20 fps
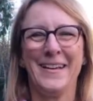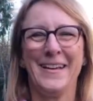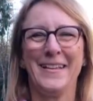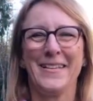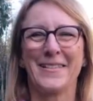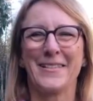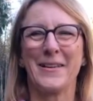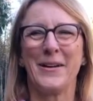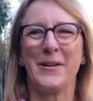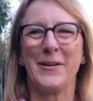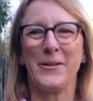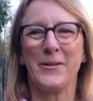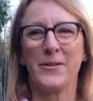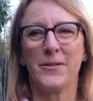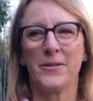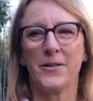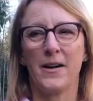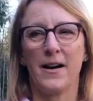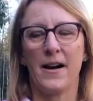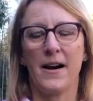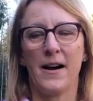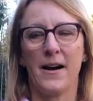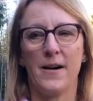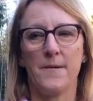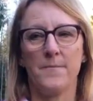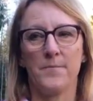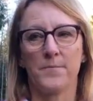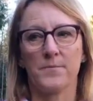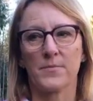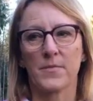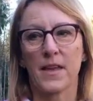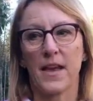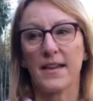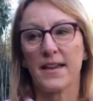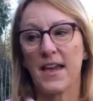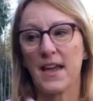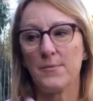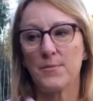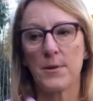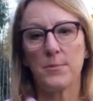So um, I
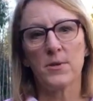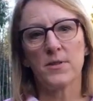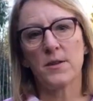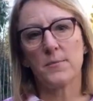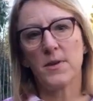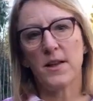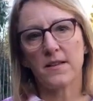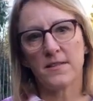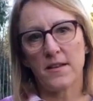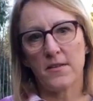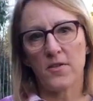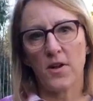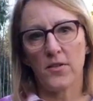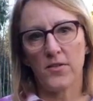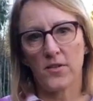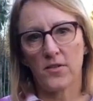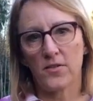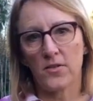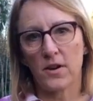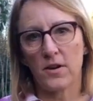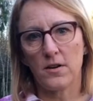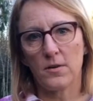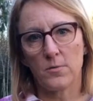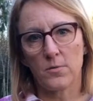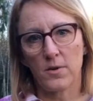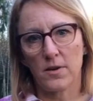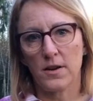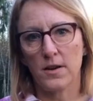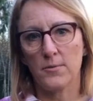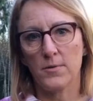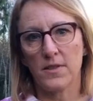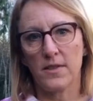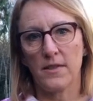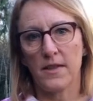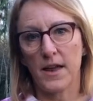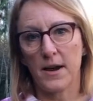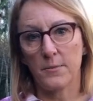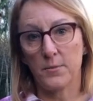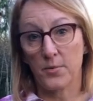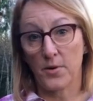came up with it because I've also started working with a
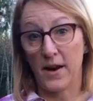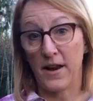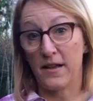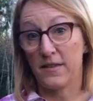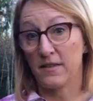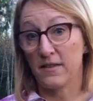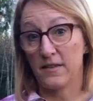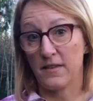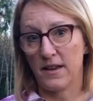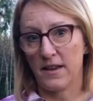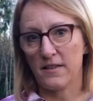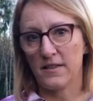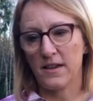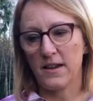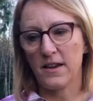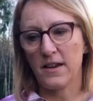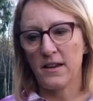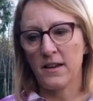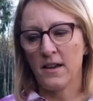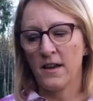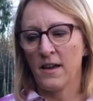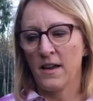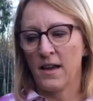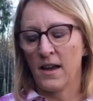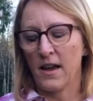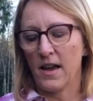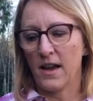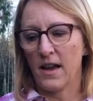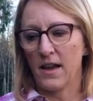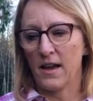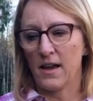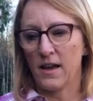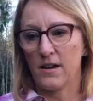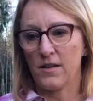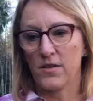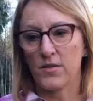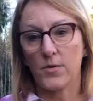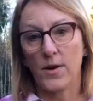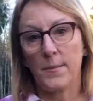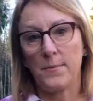lot of brands lately, and
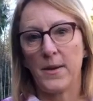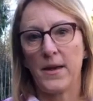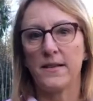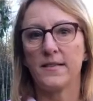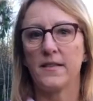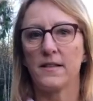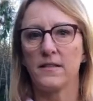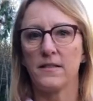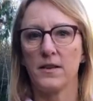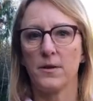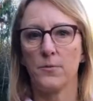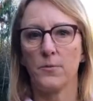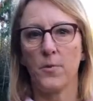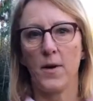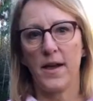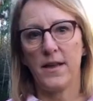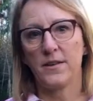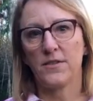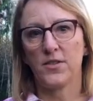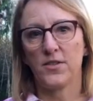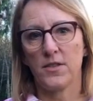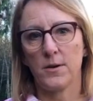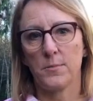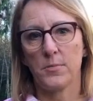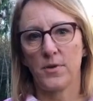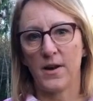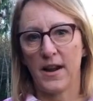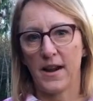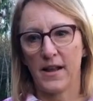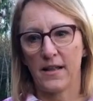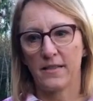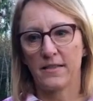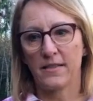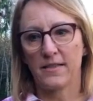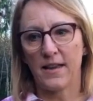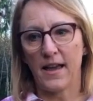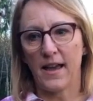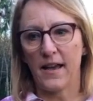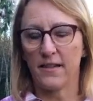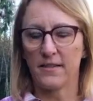so I basically went to the brands
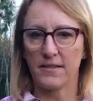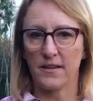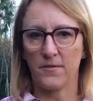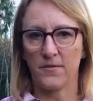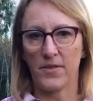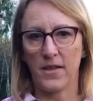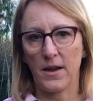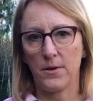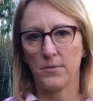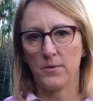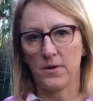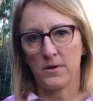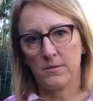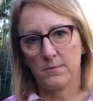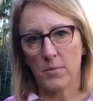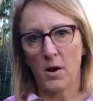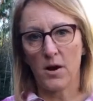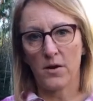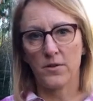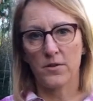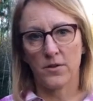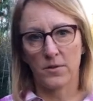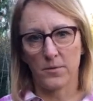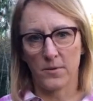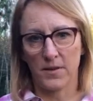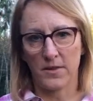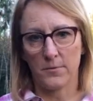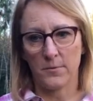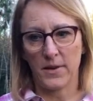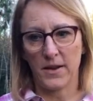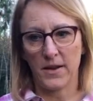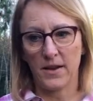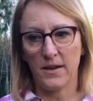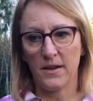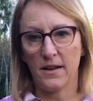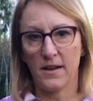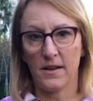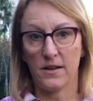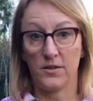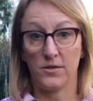to ask if they would partner with me
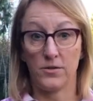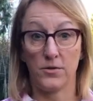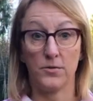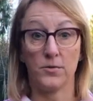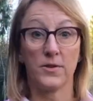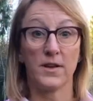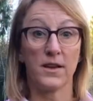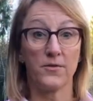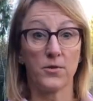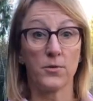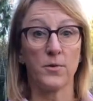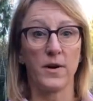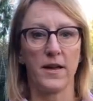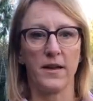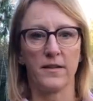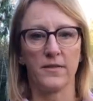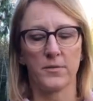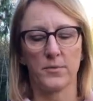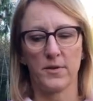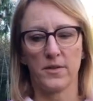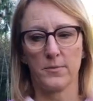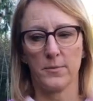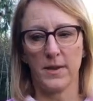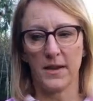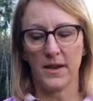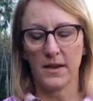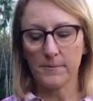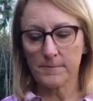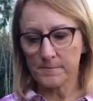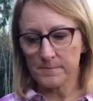and do giveaways with me.